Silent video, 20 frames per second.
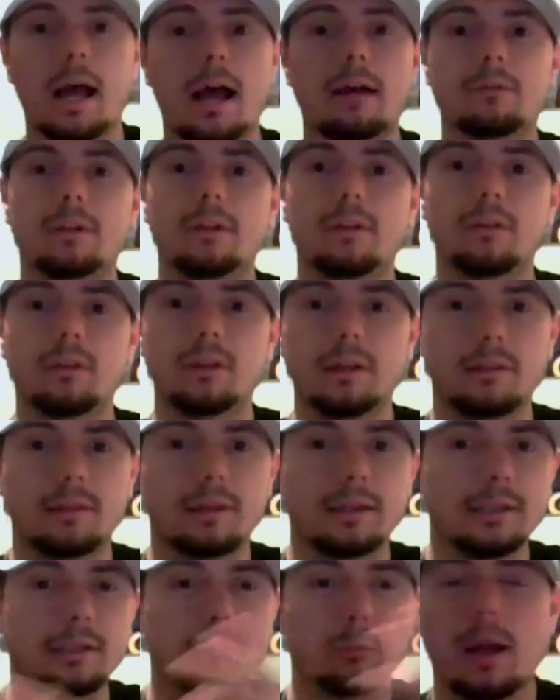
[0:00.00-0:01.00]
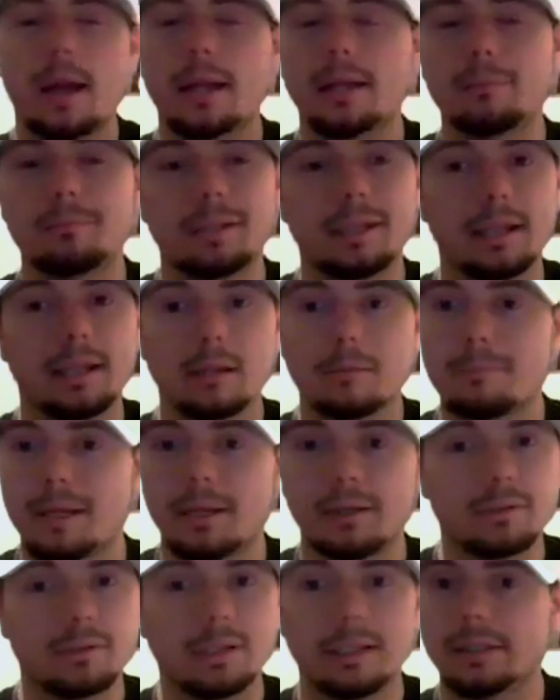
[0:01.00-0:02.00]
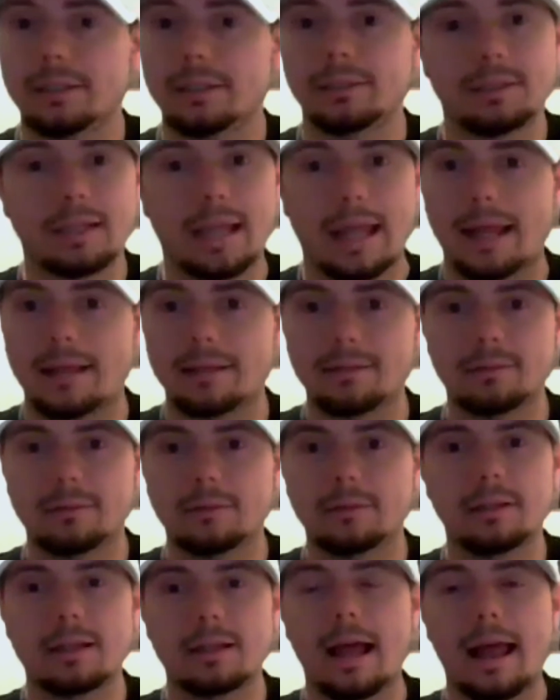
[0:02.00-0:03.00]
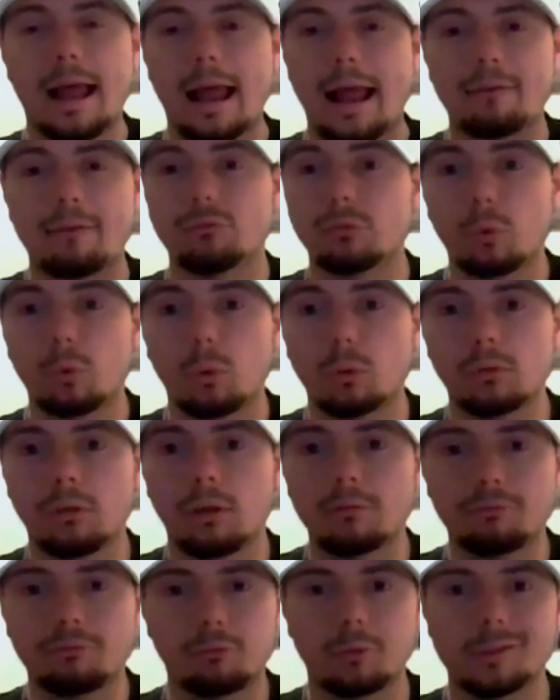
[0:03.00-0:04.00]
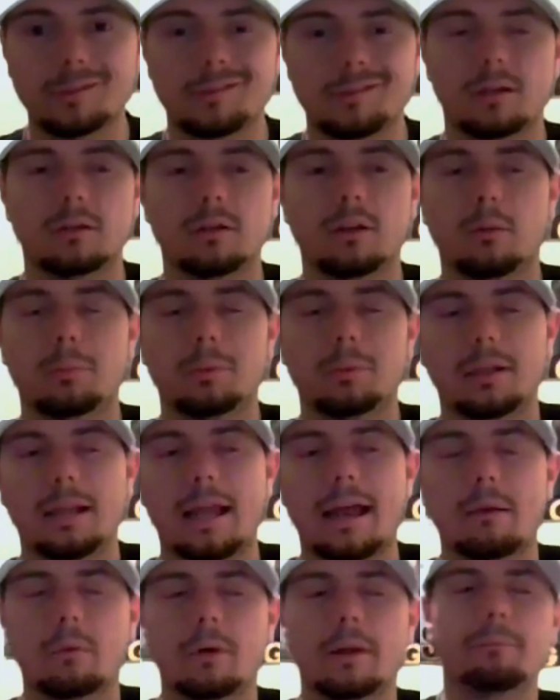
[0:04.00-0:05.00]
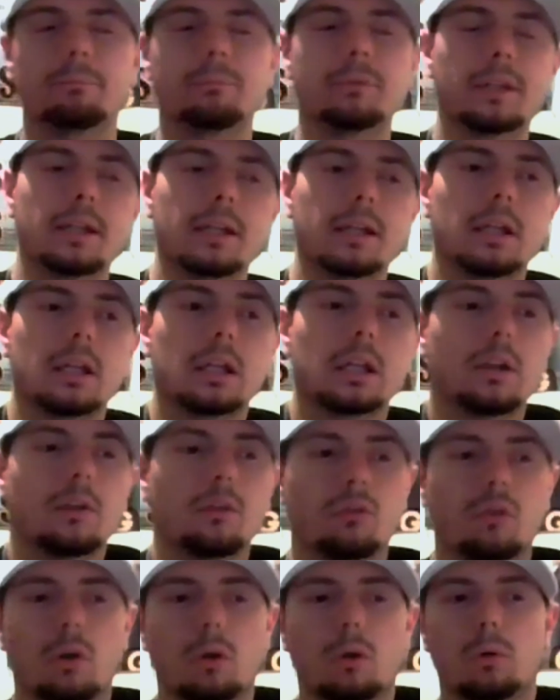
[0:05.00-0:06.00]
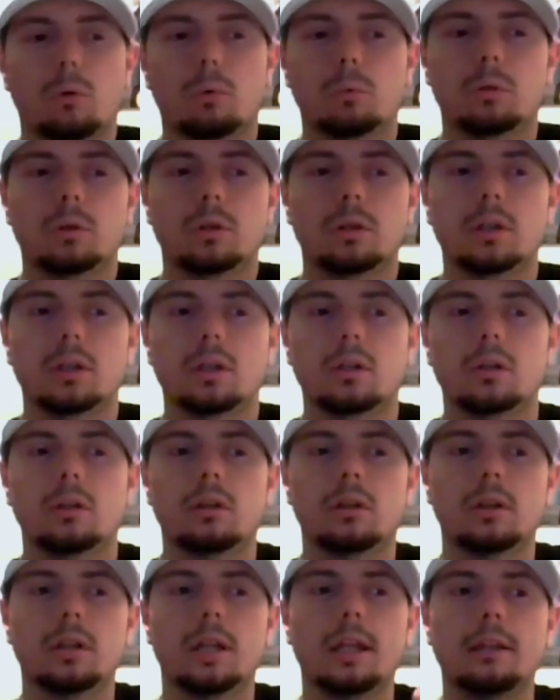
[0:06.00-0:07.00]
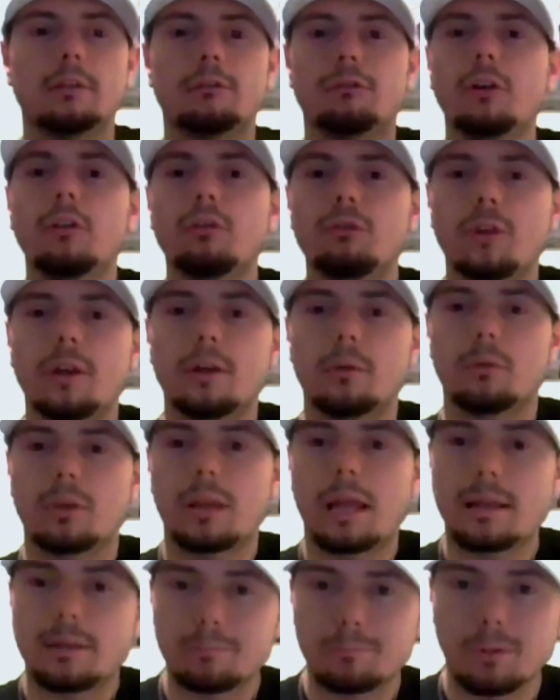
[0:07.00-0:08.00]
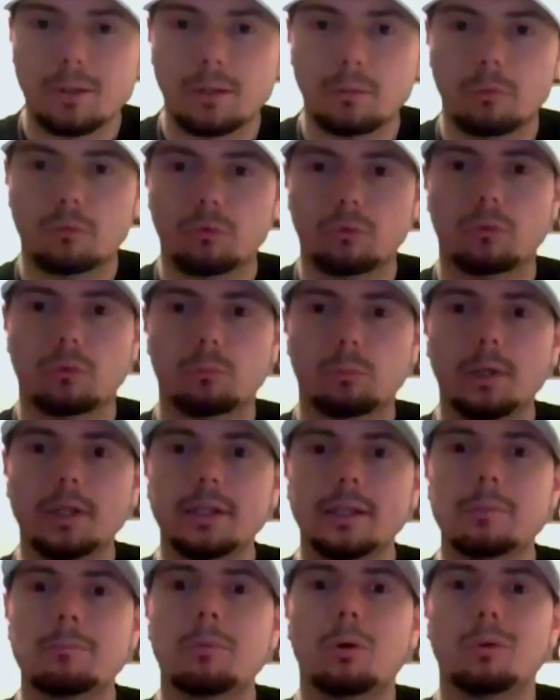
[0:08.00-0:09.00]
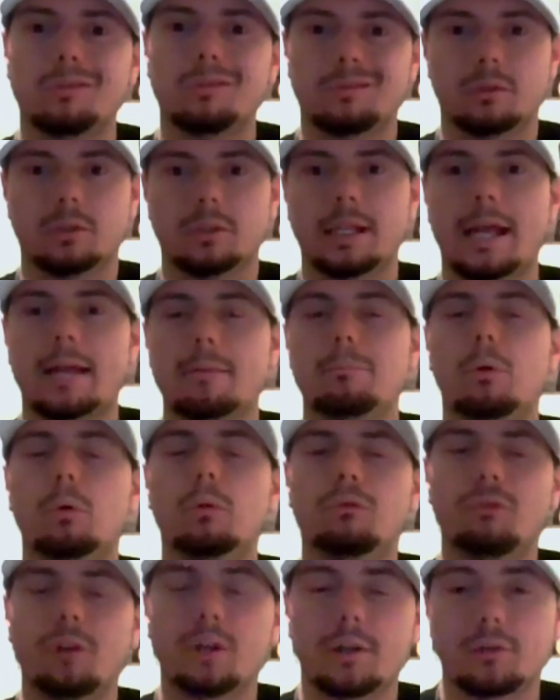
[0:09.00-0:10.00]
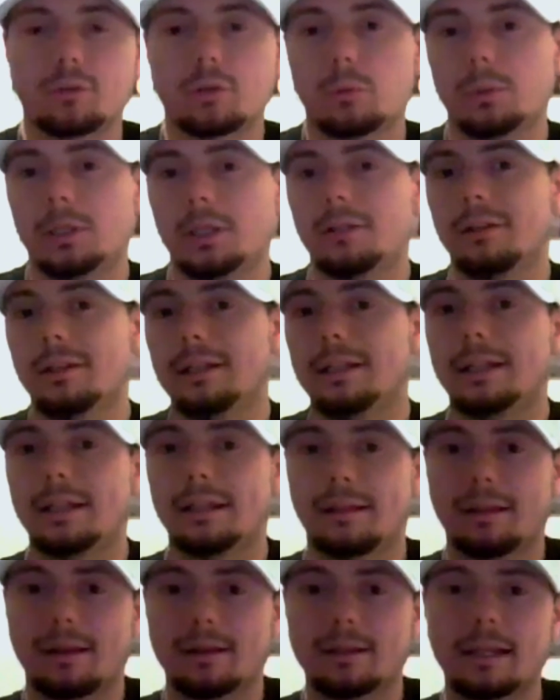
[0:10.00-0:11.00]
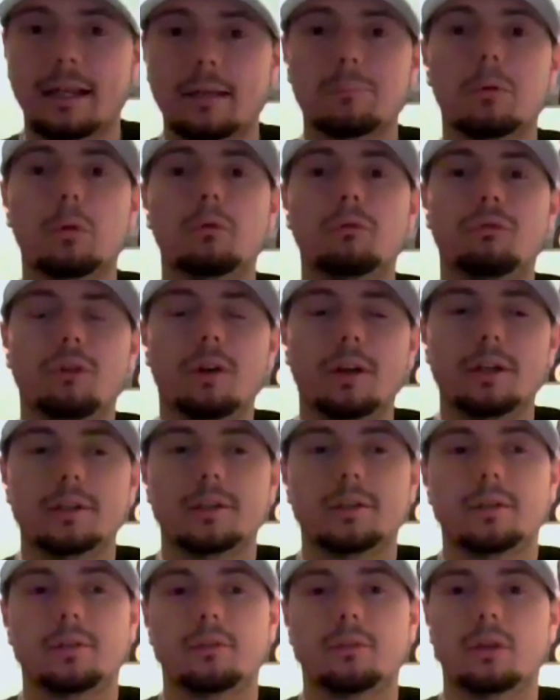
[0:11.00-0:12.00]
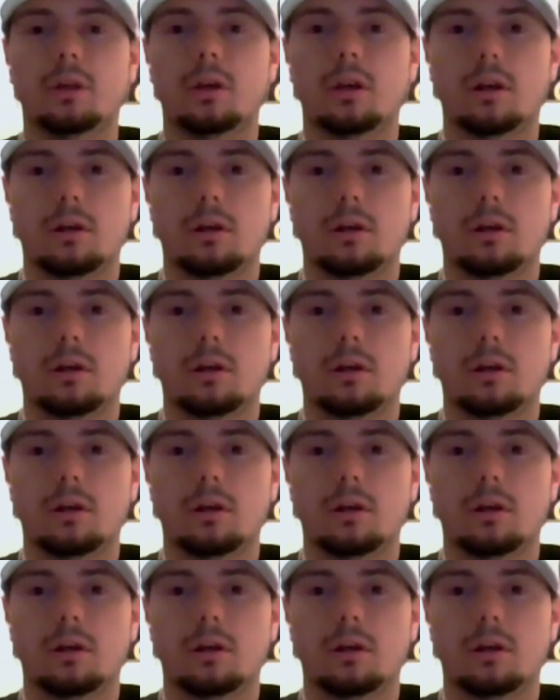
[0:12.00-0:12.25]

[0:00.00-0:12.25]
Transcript: Obviously, Sandy Ryan and Mikaela Mayer, they did not have love for each other. Let's put it that way. So in the first fight, it was really emotional. You had both fighters going into the inside. You had both fighters